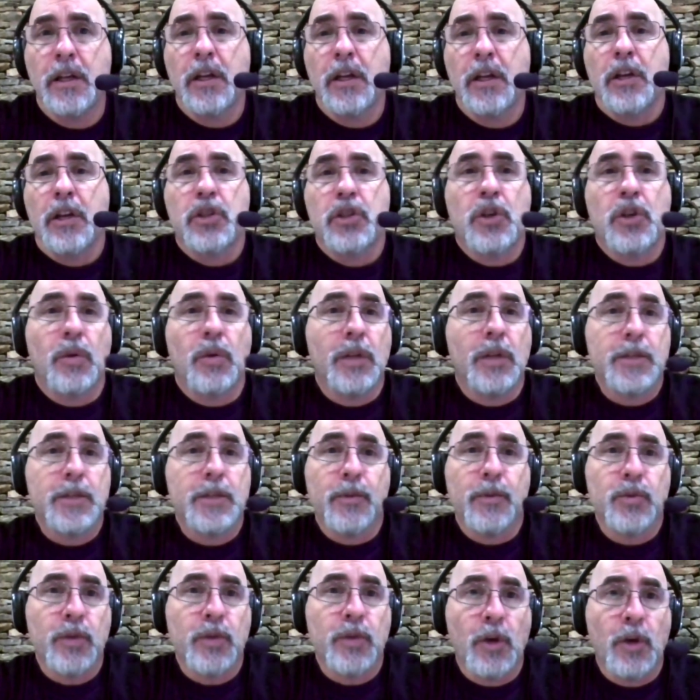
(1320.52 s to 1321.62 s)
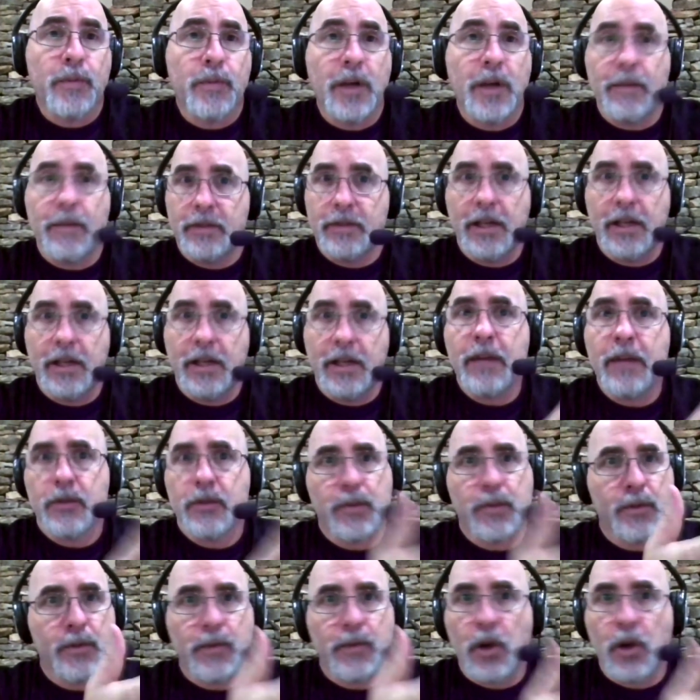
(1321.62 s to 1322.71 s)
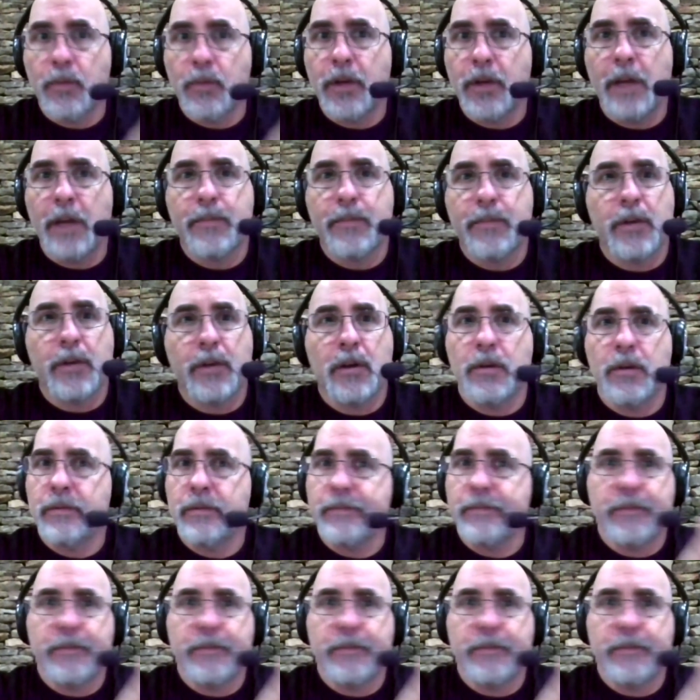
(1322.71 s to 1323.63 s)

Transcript: So let's suppose we open up today. We're supposed to open up, you know,